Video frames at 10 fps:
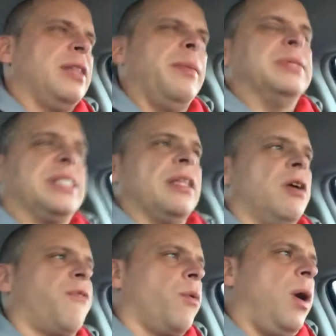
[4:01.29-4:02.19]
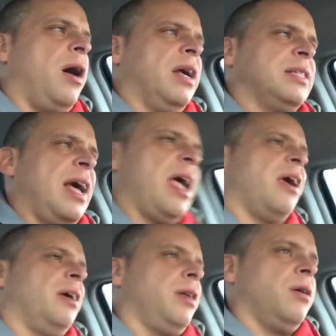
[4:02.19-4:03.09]
They've been sitting there for a while. And I said, hey,
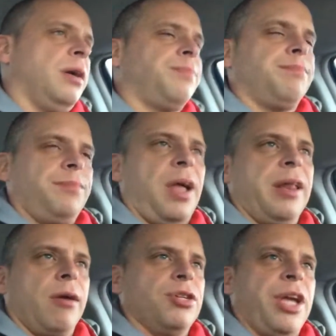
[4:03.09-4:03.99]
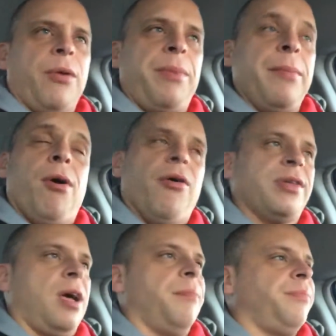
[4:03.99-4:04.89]
I negotiate with people all the
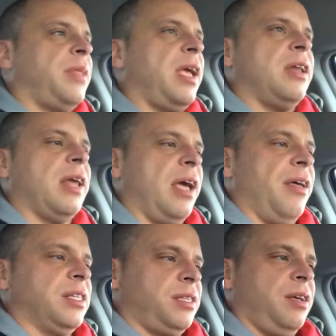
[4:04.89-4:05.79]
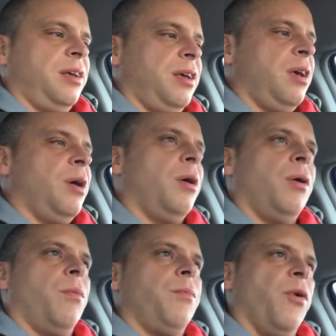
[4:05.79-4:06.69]
time, day in, day out. That's
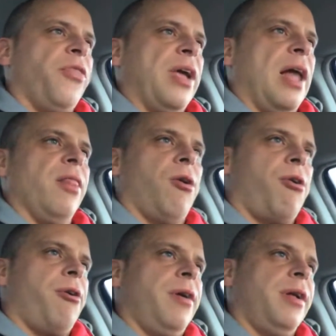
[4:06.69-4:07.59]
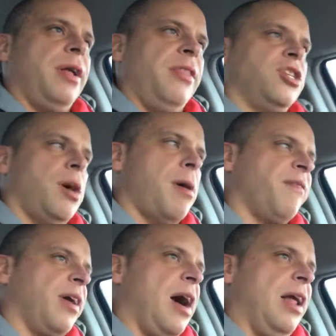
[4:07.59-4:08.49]
one thing I learned in the job
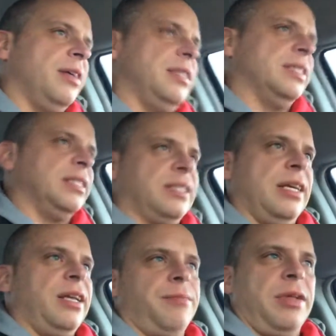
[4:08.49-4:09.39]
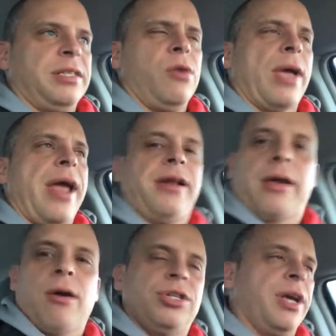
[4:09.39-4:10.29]
I've got, is that it's okay to
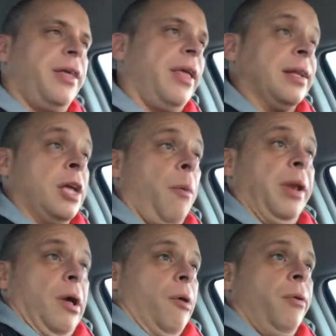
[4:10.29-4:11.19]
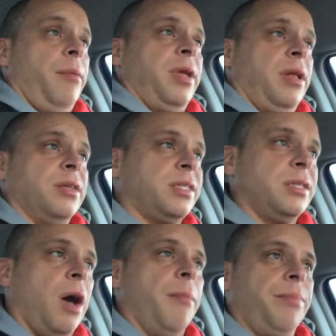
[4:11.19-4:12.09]
negotiate. They can tell me no. I mean, it's
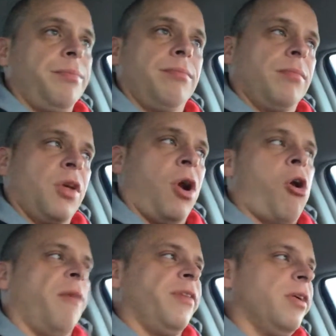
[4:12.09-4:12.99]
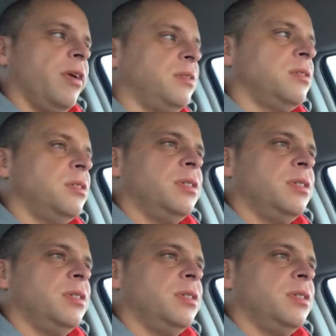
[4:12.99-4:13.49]
not going to hurt my feelings.